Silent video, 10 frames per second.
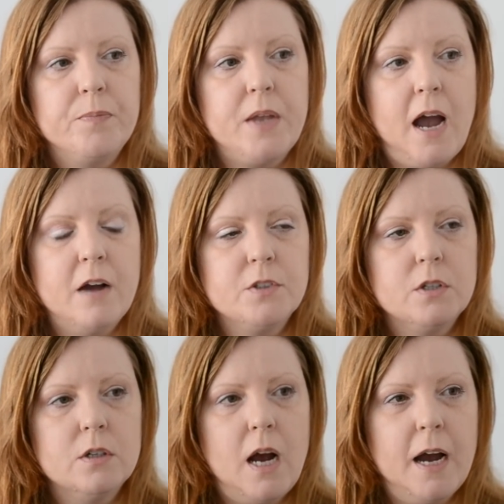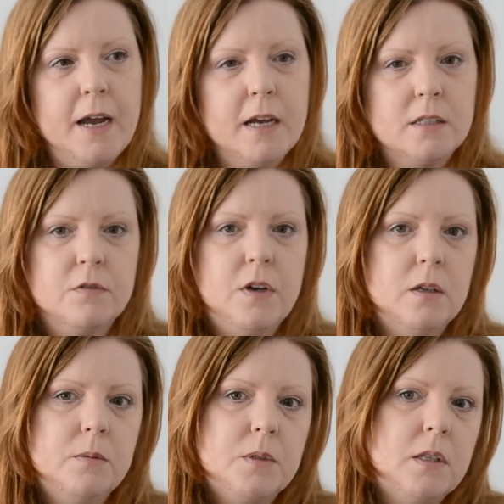after I had
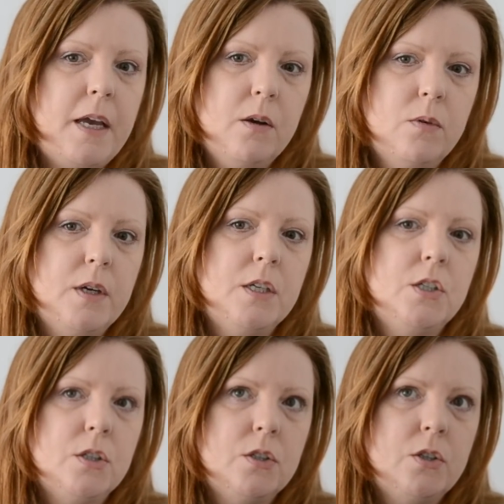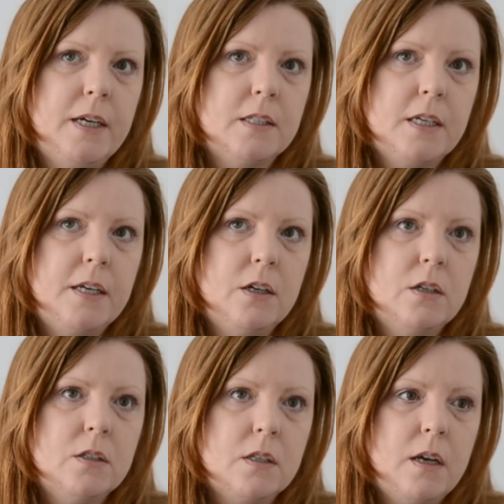developed language
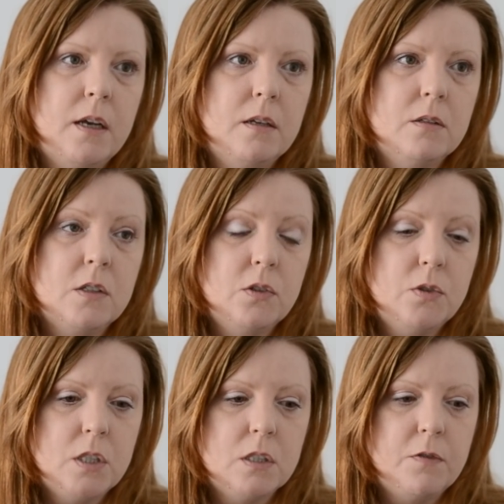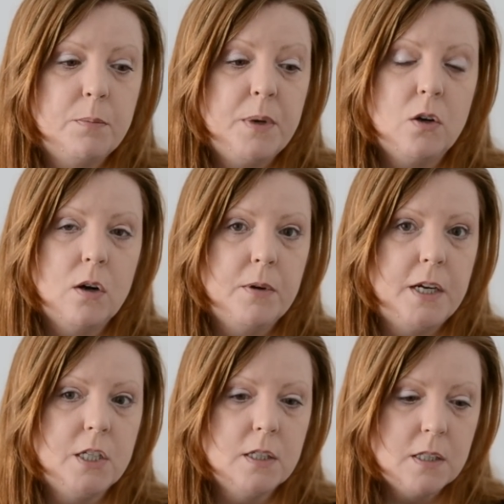translators and solutions for big
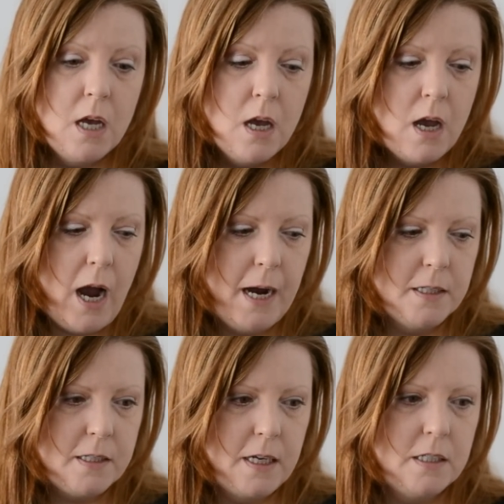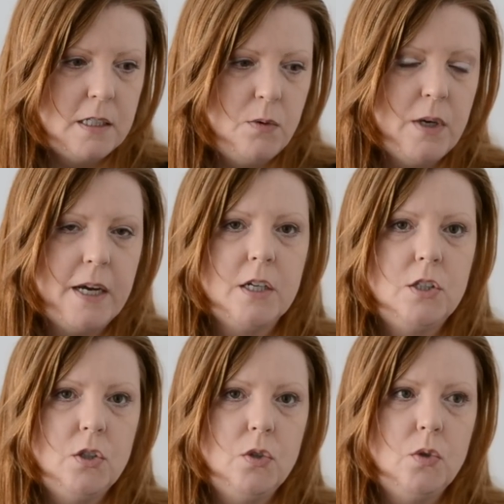corporations, I decided to see what I could
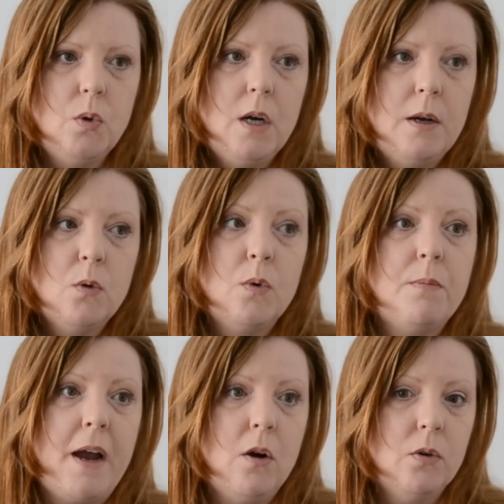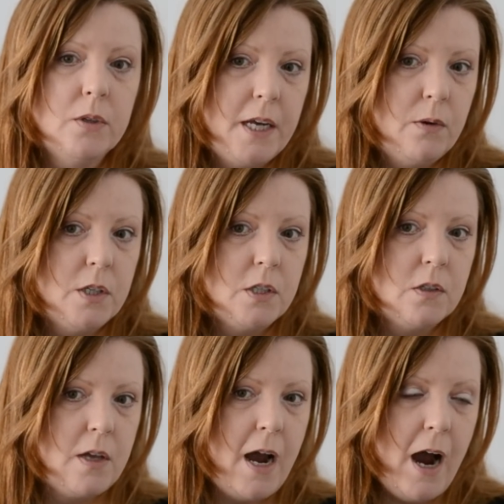do with my own language
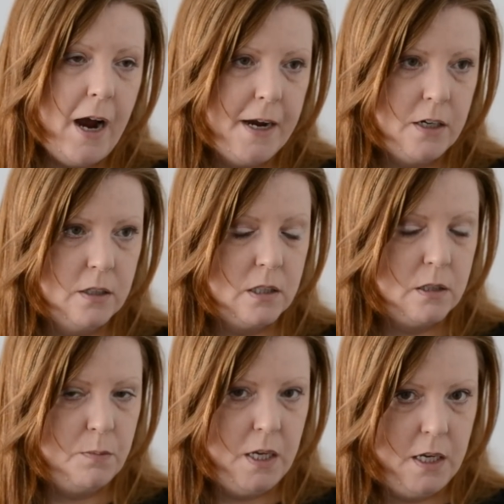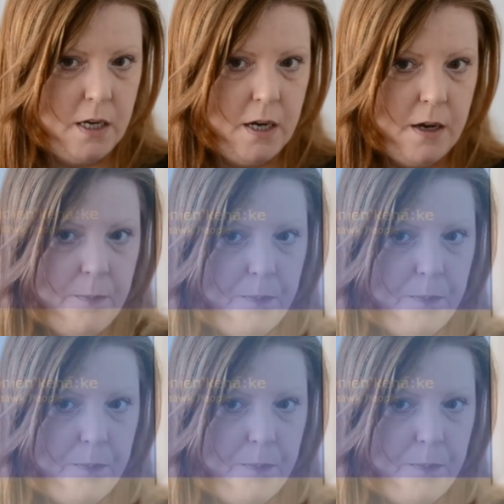so that I could speak it